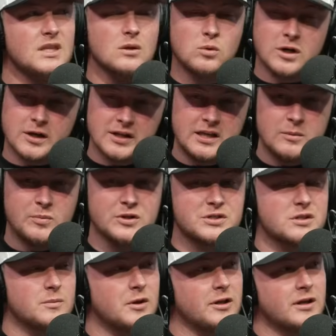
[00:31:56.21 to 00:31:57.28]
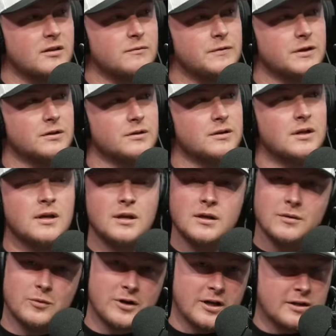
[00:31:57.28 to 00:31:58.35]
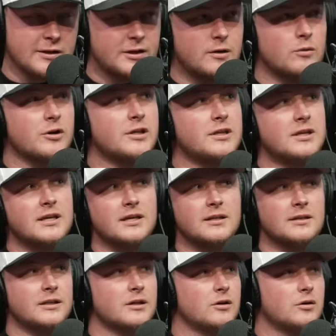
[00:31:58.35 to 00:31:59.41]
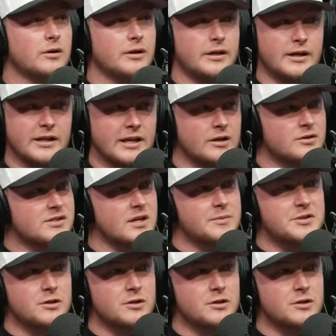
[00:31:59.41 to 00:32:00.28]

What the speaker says: We're not going to keep pushing the ball down the field. We're not going to let our rookie get, an interception